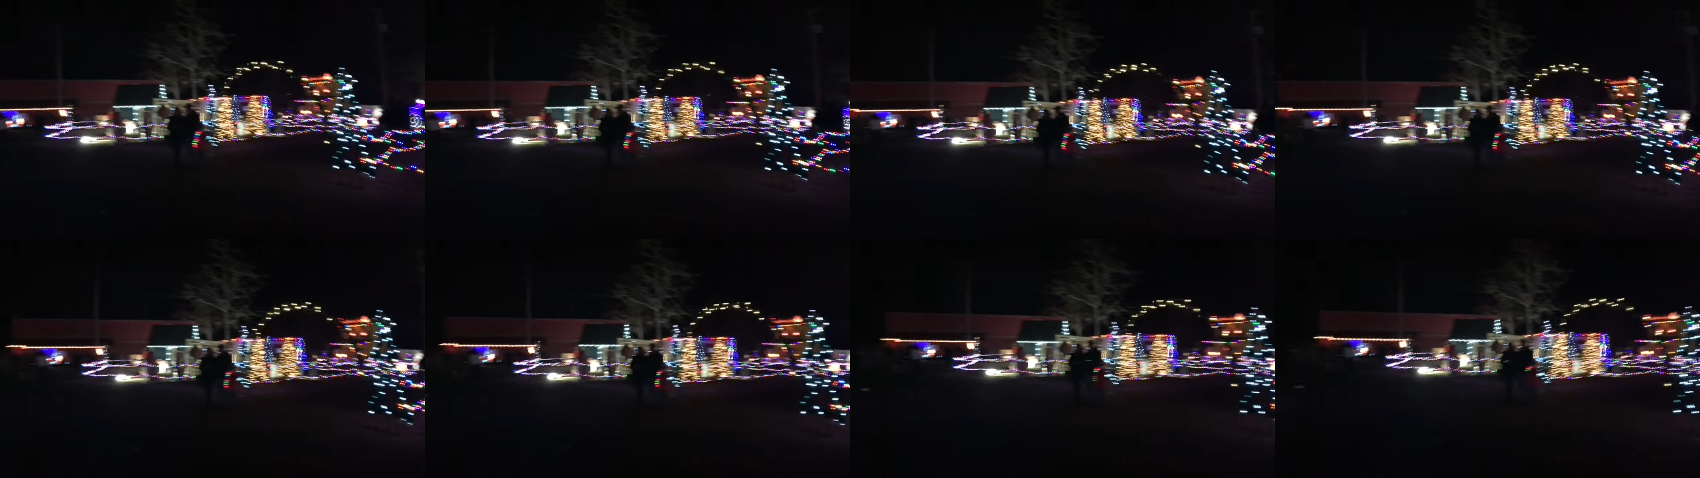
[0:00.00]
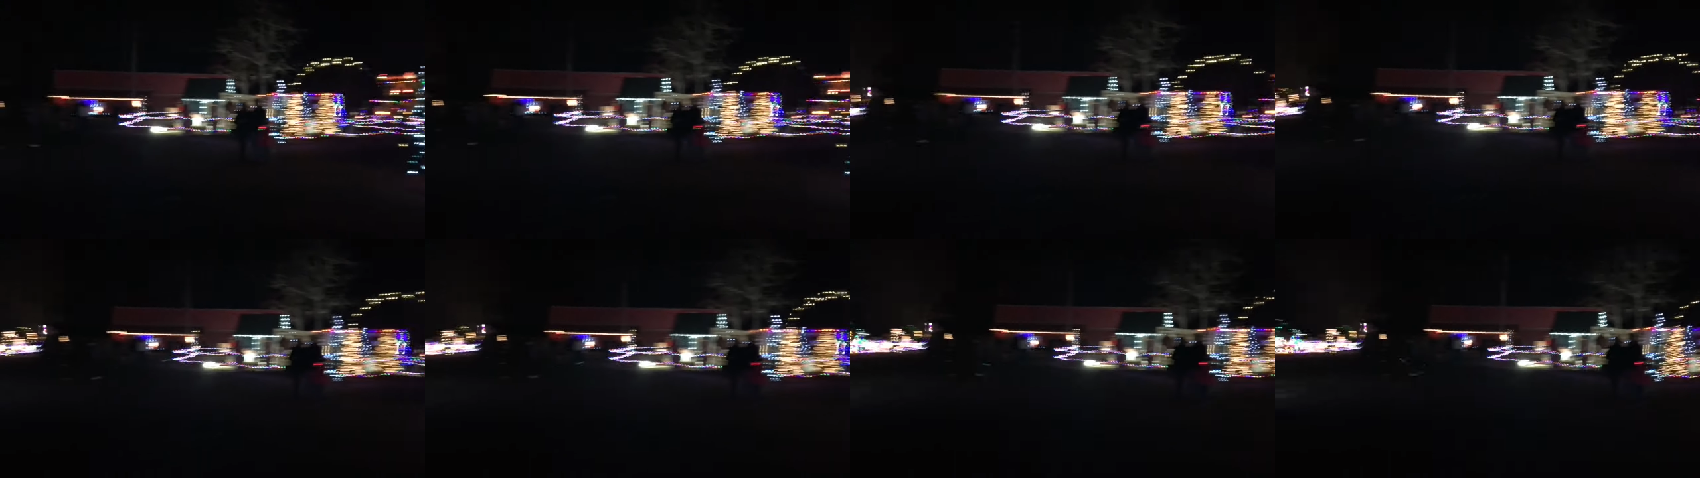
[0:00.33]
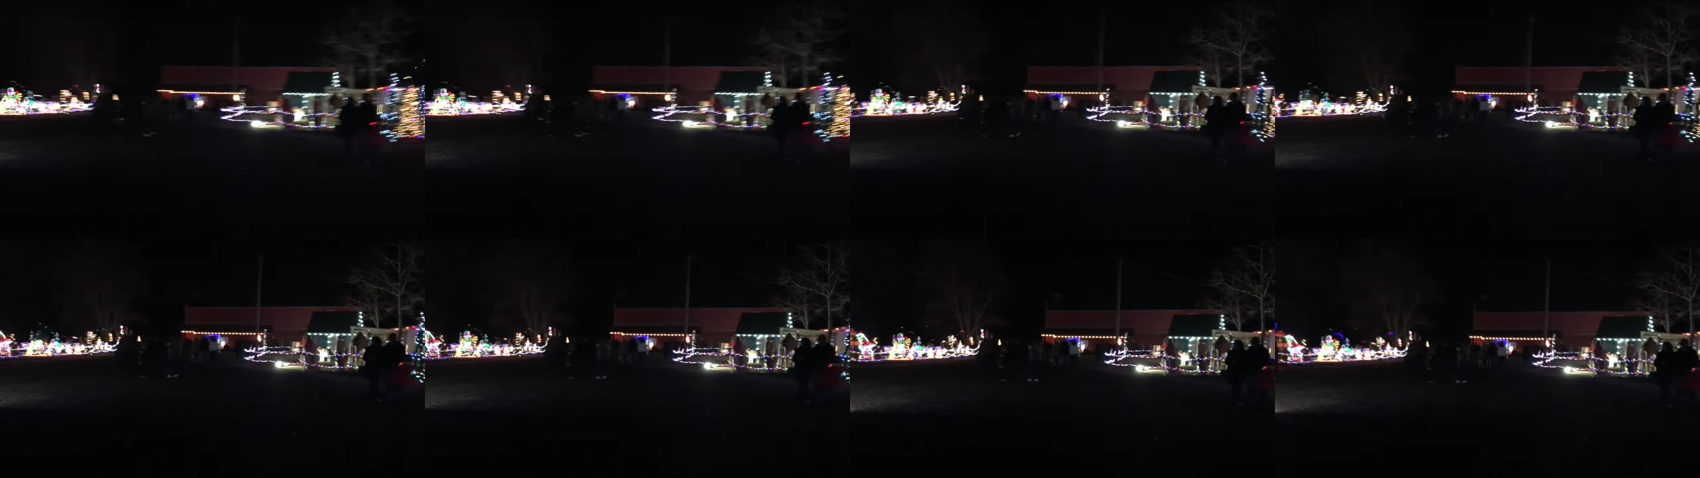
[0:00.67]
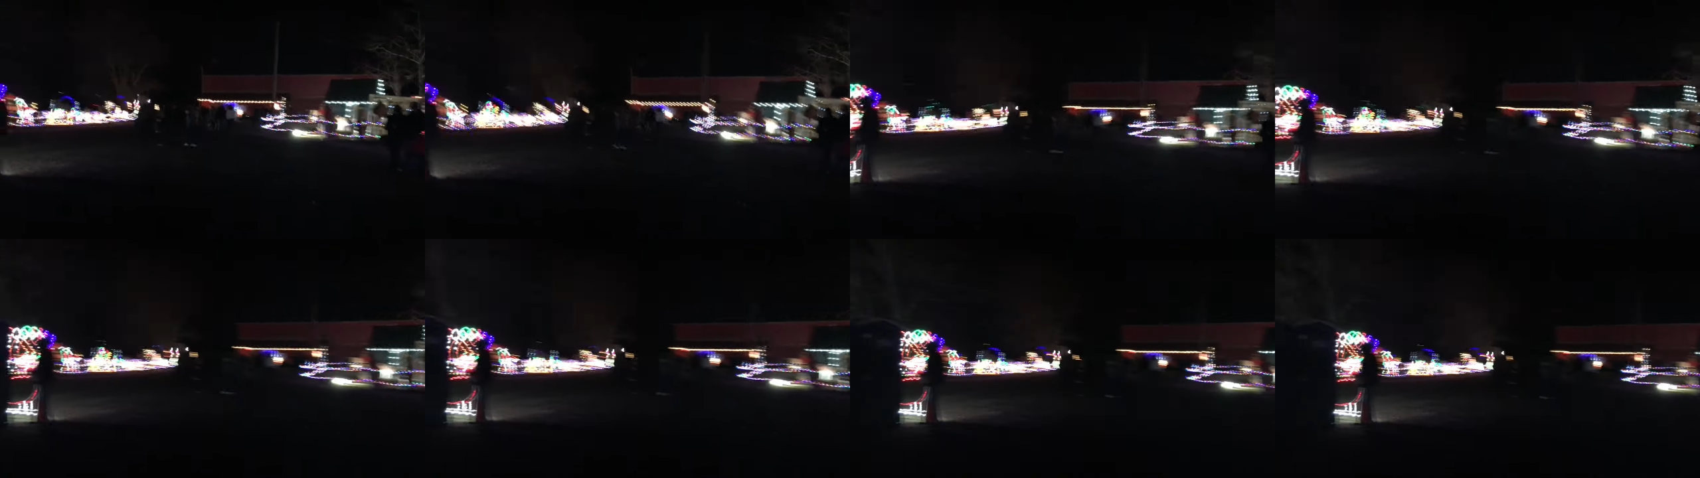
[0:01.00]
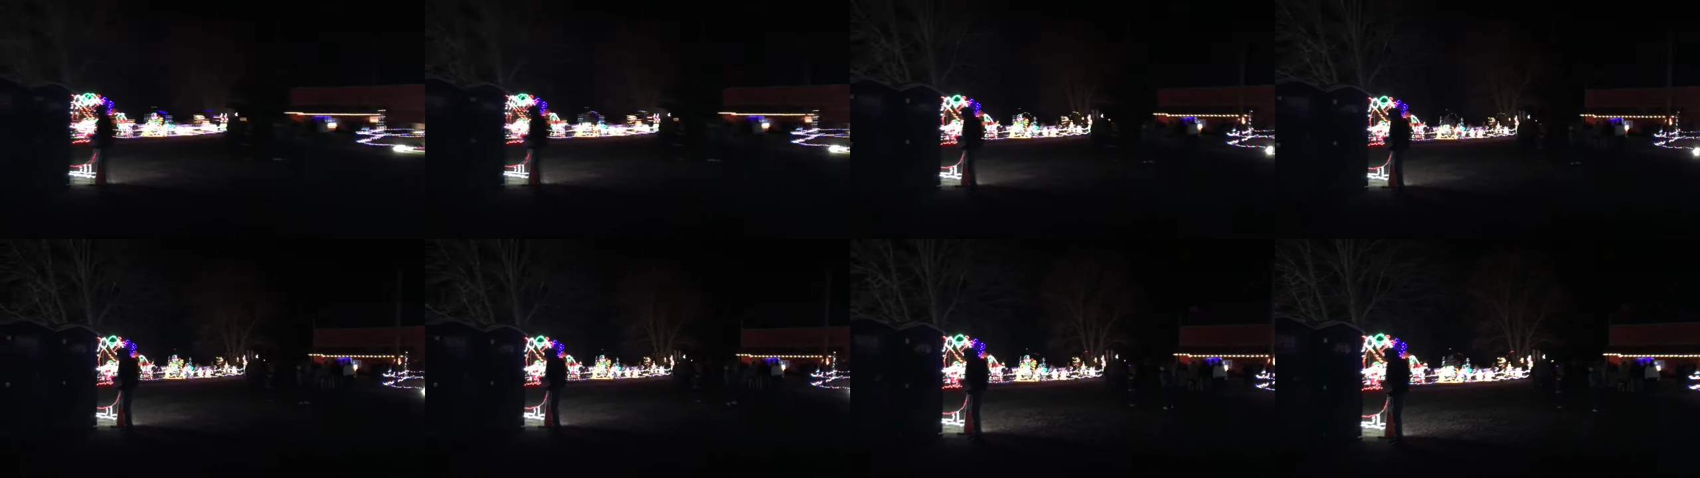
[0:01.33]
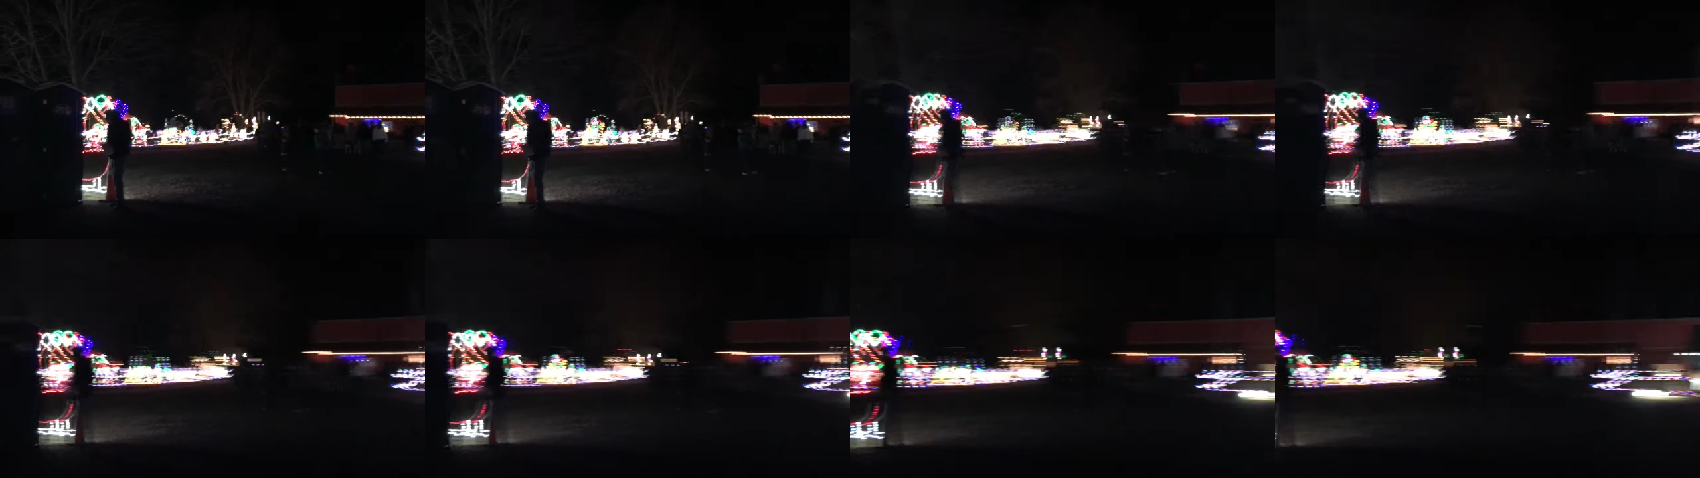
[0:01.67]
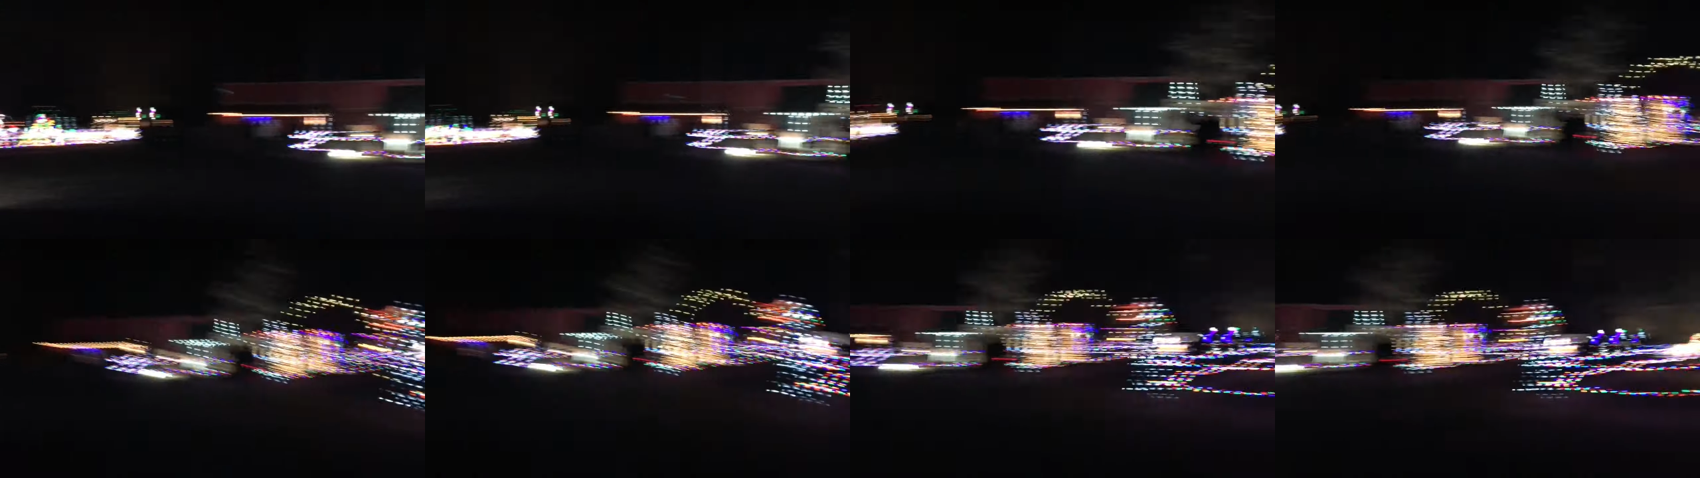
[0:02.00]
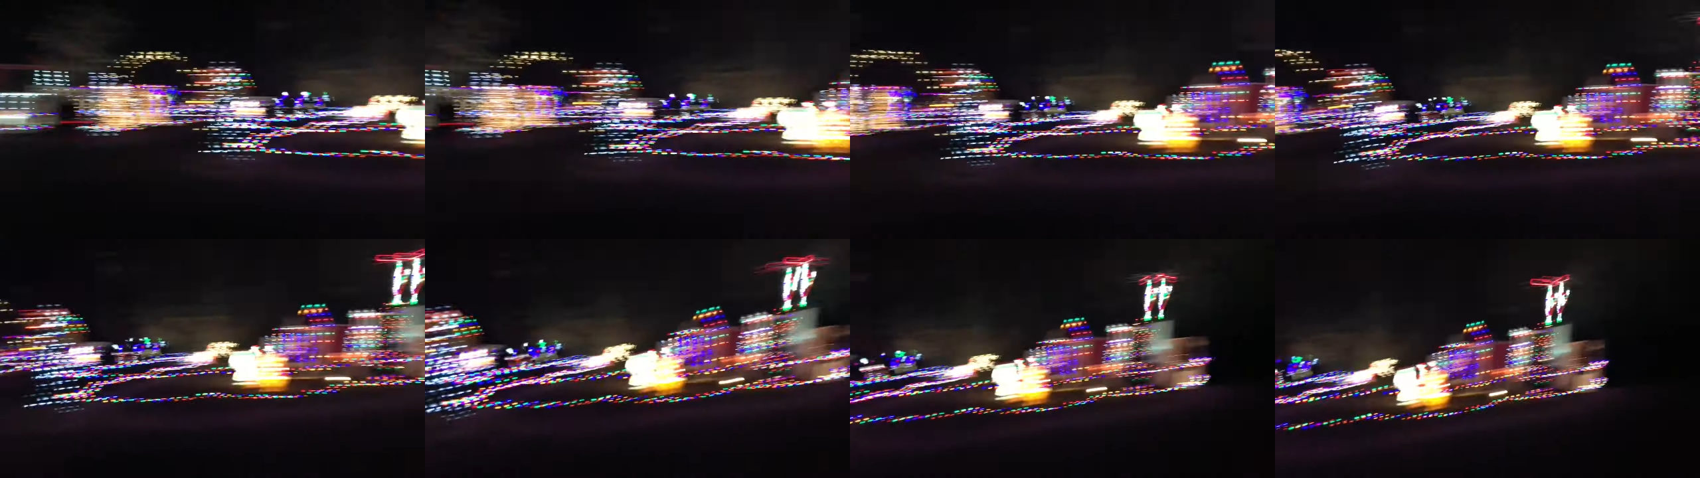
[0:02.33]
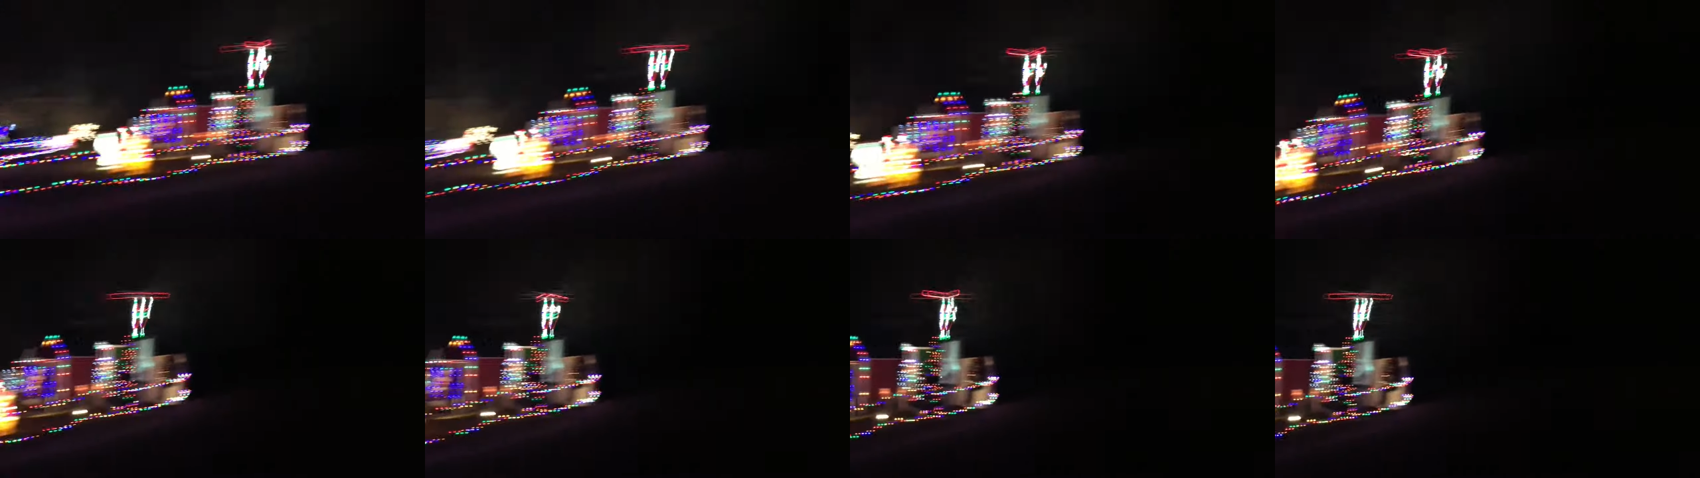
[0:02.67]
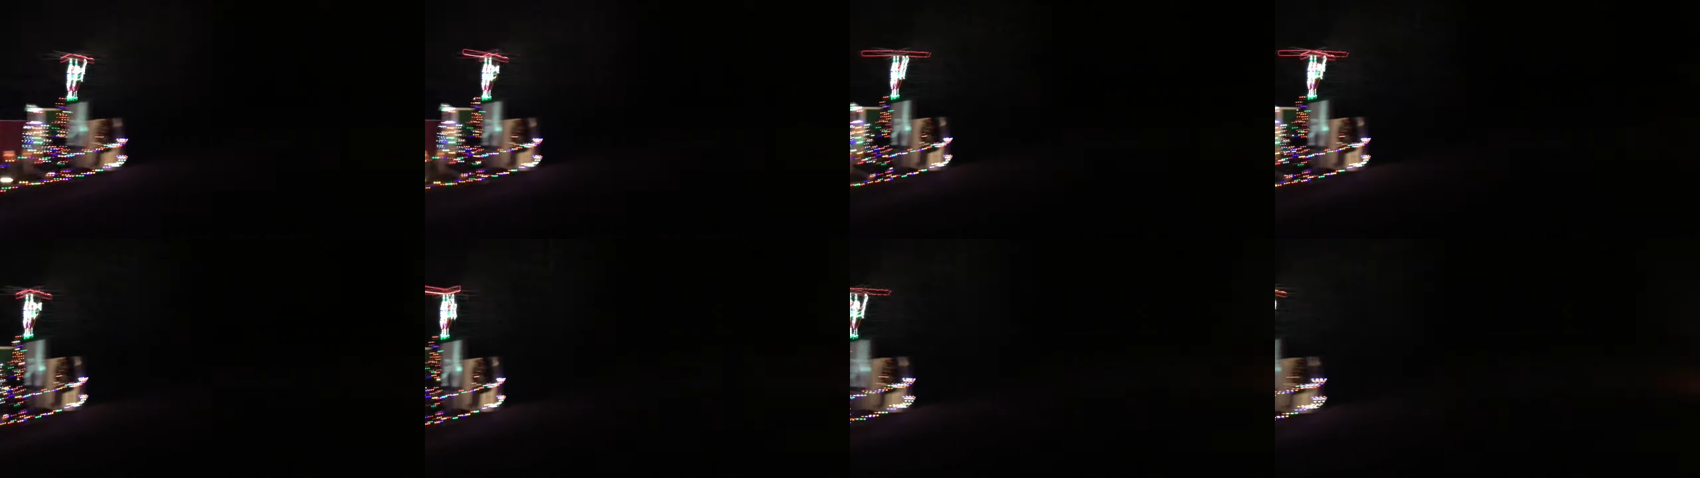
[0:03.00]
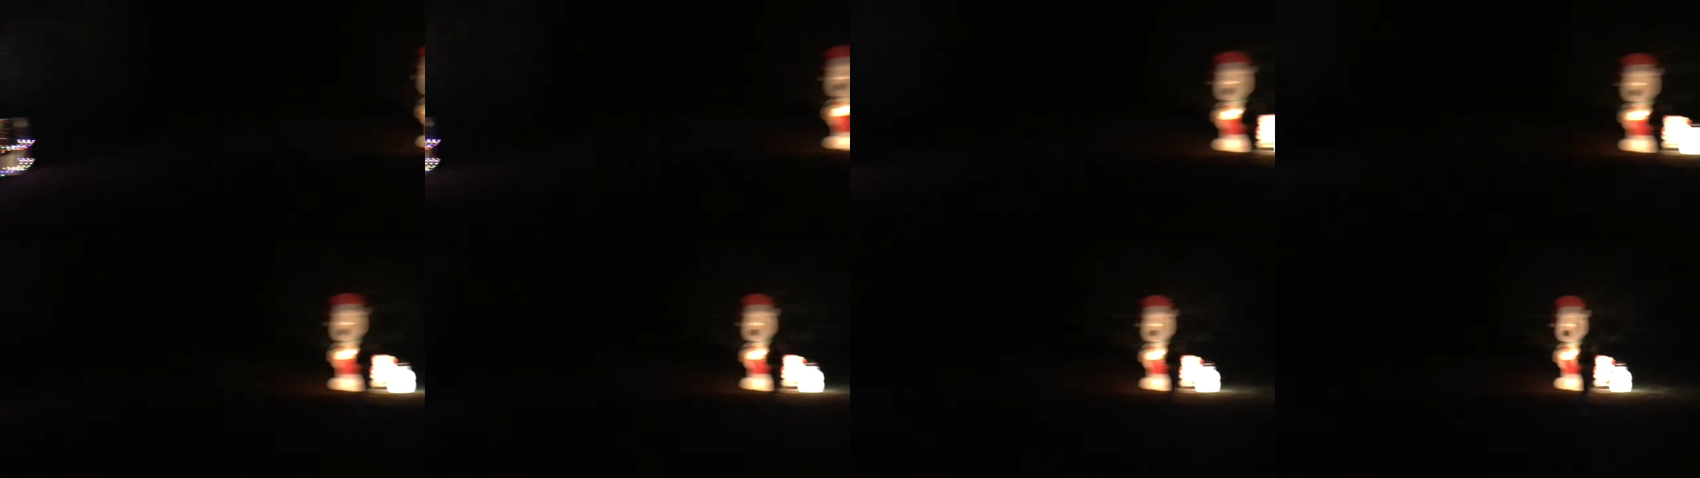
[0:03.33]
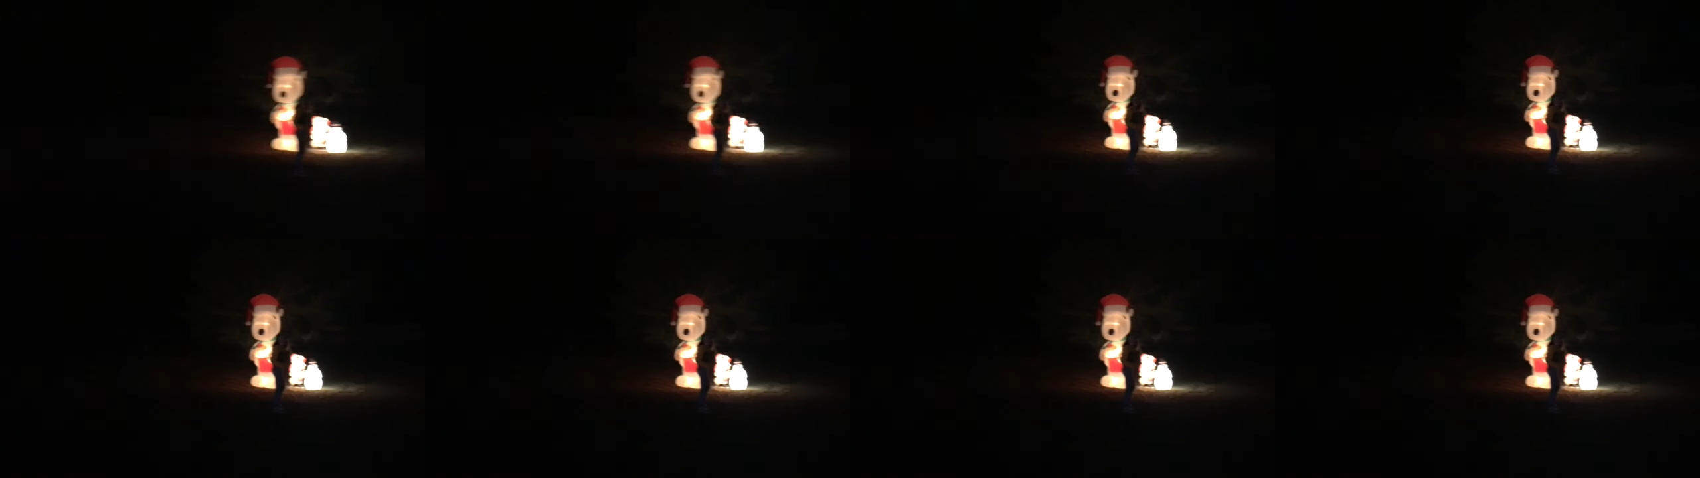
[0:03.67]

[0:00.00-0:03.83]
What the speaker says: No face is visible, so there are no lips to read.